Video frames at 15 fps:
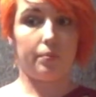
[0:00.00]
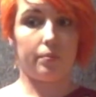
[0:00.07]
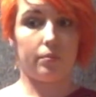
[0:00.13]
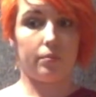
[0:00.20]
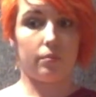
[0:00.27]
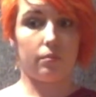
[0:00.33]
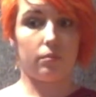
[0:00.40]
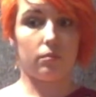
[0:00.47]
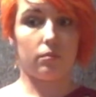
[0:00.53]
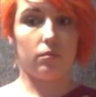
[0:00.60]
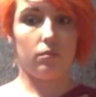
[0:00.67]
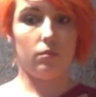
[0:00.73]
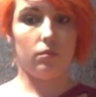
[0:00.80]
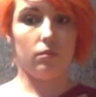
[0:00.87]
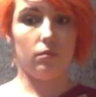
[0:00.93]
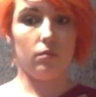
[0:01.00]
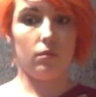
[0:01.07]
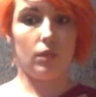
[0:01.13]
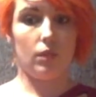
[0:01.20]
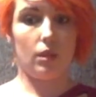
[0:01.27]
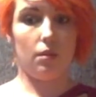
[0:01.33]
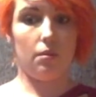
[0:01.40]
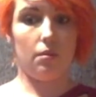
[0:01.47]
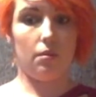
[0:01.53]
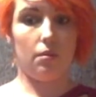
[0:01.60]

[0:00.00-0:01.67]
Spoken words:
(no one is talking)